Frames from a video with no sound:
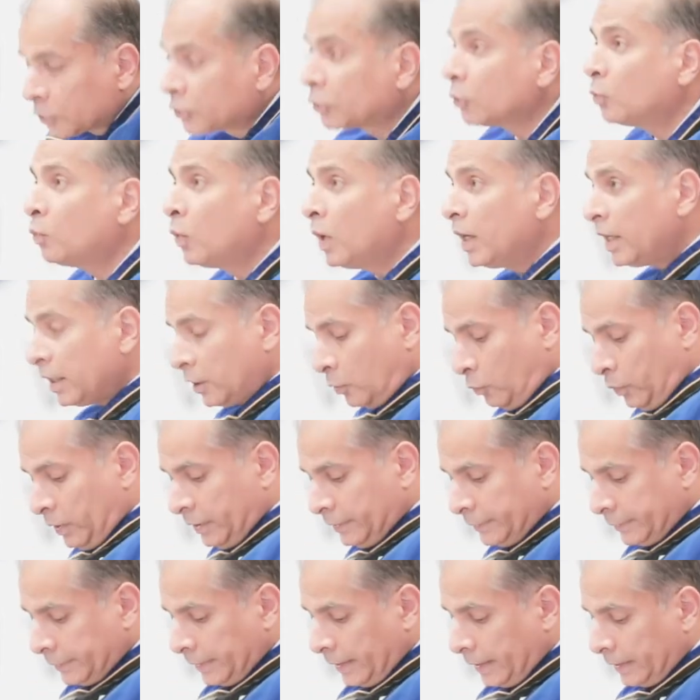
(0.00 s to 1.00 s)
So work
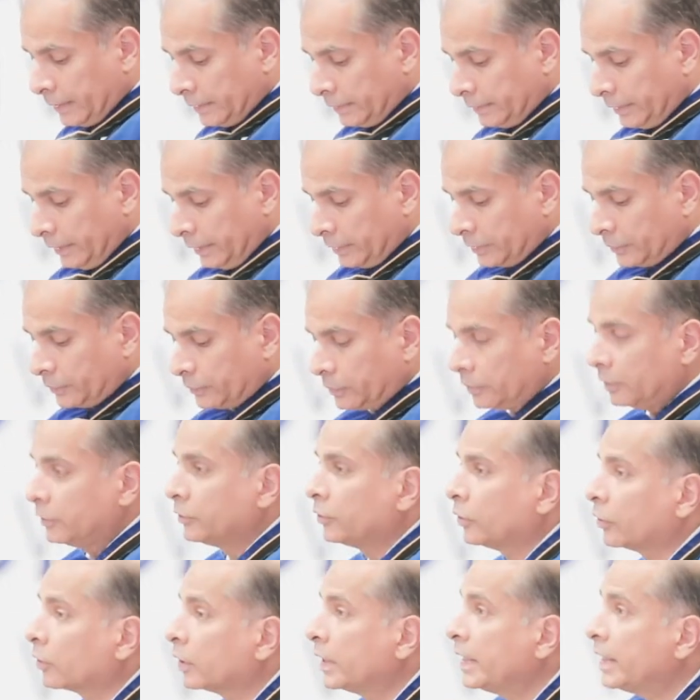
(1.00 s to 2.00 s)
with scientists
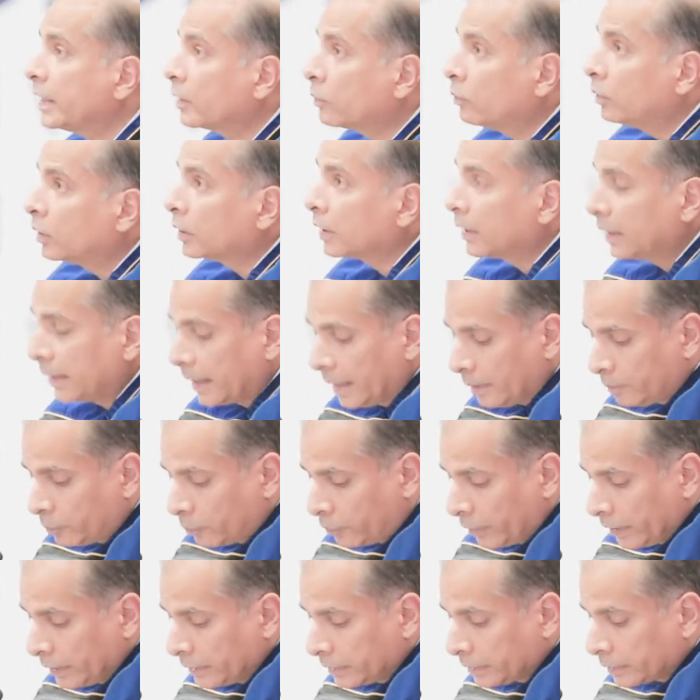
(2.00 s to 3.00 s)
as your equal
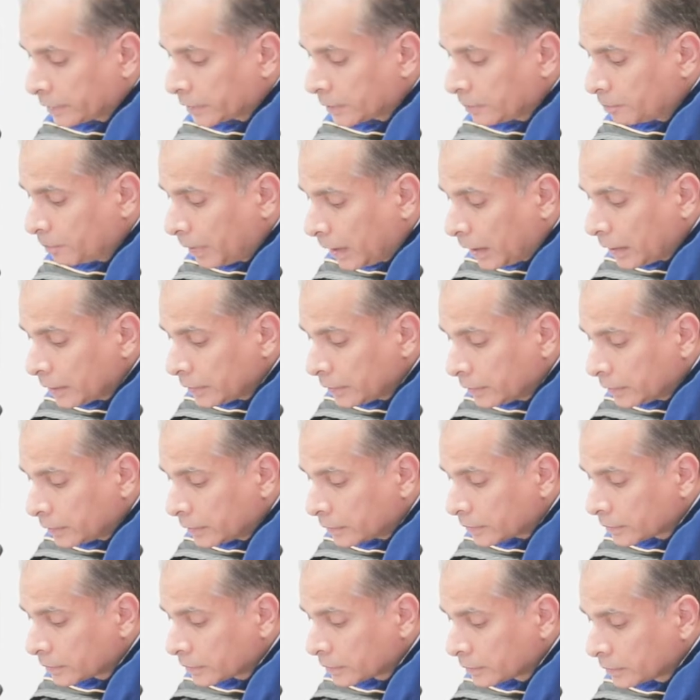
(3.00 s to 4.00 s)
collaborators and
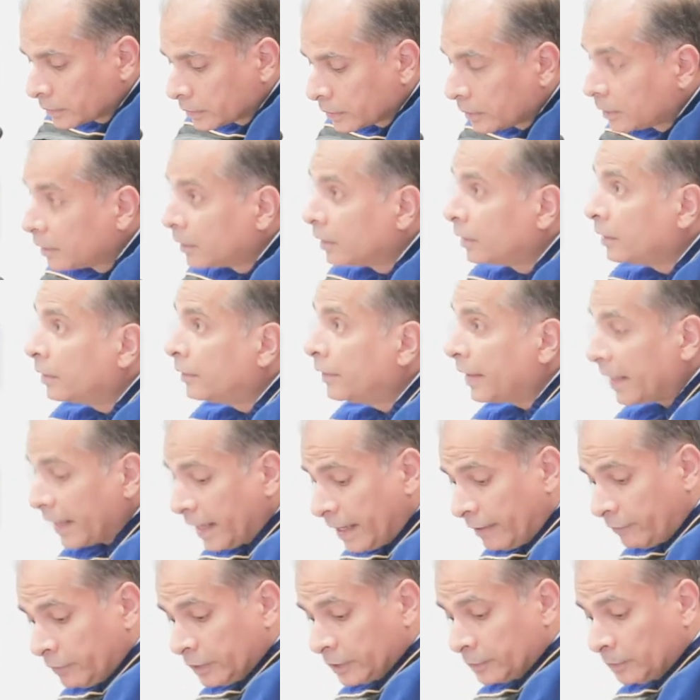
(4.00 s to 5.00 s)
partners.
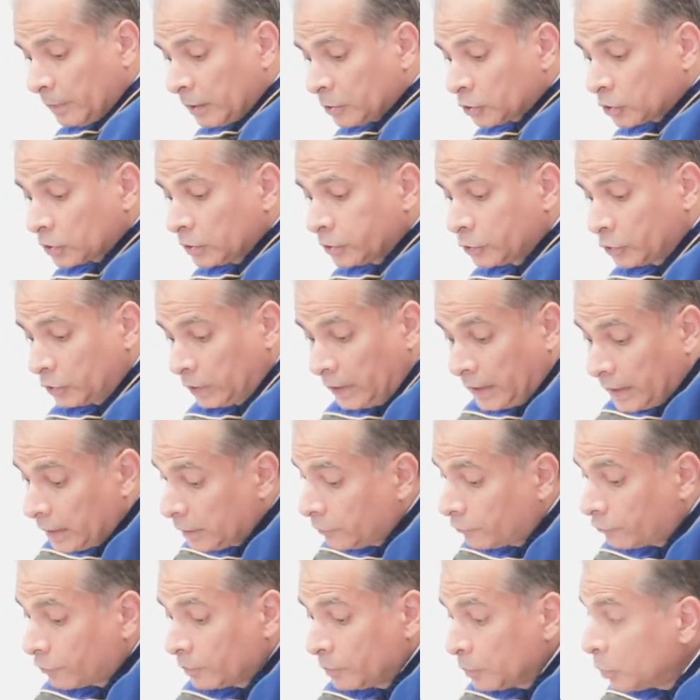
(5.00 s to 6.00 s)
They have as much to
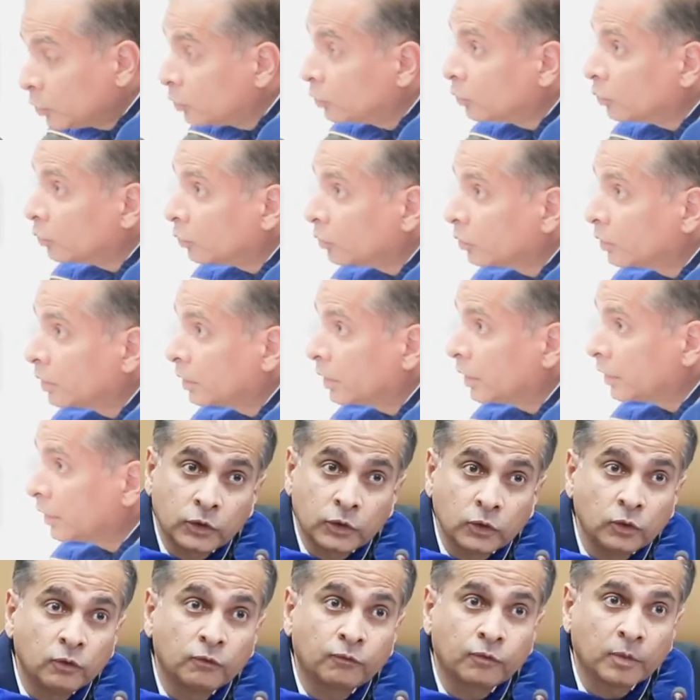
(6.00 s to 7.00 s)
learn from you
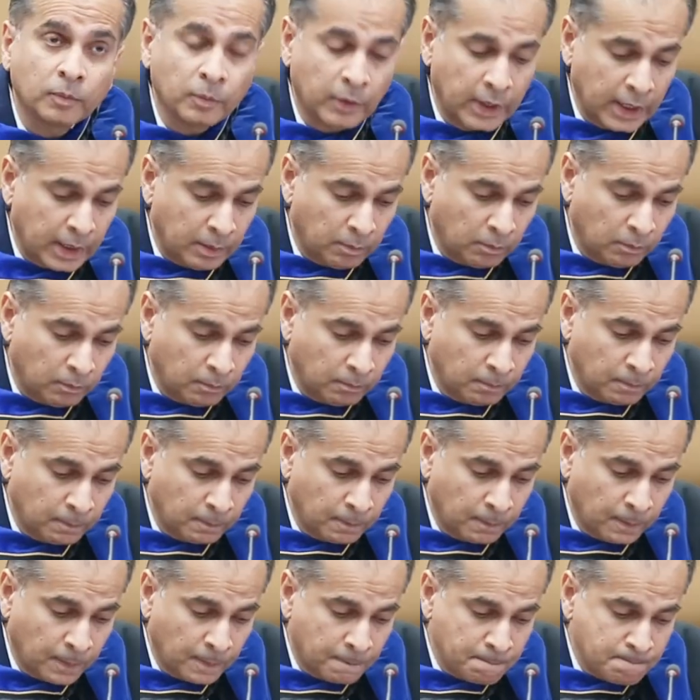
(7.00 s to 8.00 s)
as you from them.
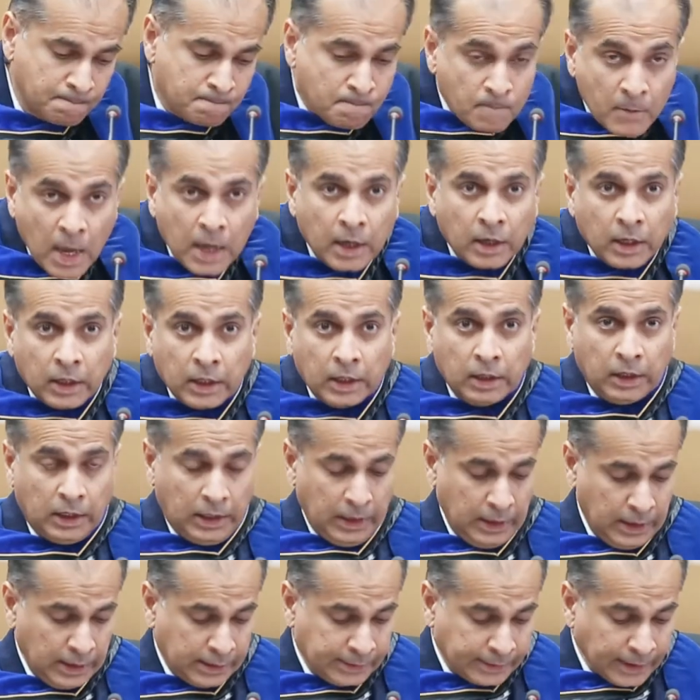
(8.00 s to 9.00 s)

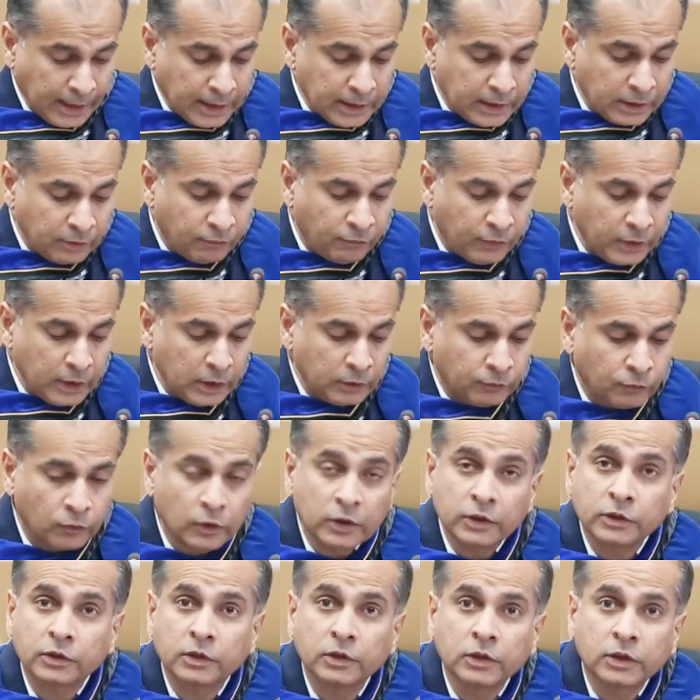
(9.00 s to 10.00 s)
An exciting field,
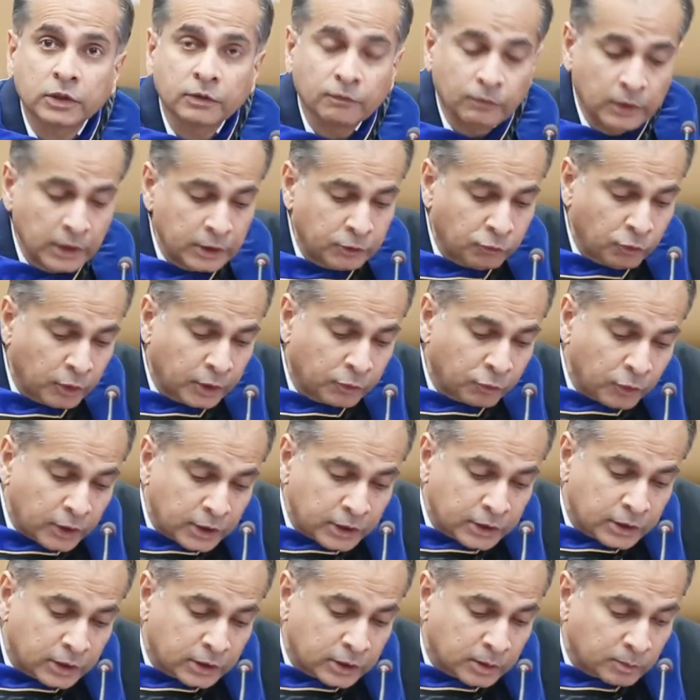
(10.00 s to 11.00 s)
for instance, of literary
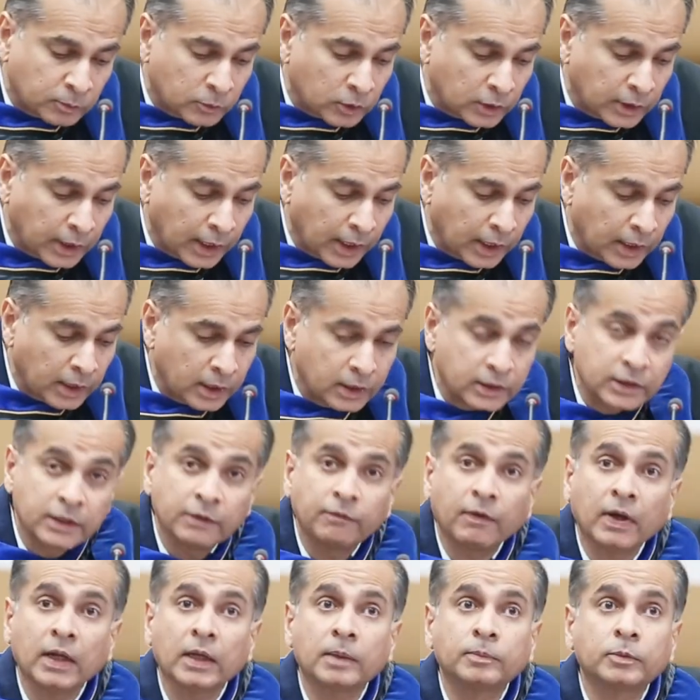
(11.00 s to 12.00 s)
criticism today has
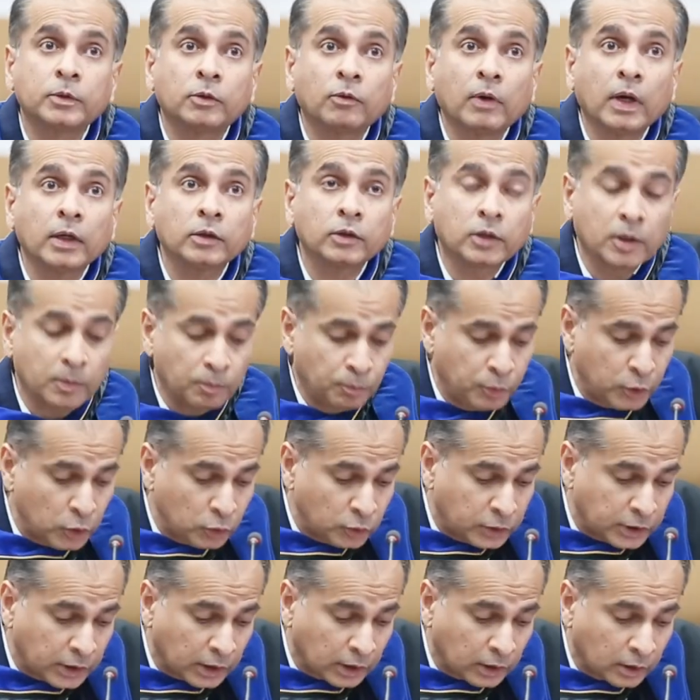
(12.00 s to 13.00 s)
developed around
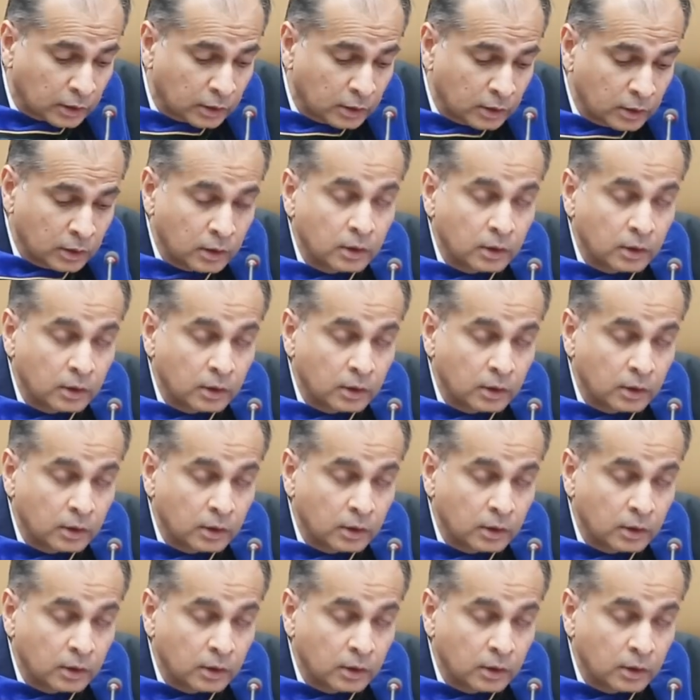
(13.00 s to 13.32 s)
computing.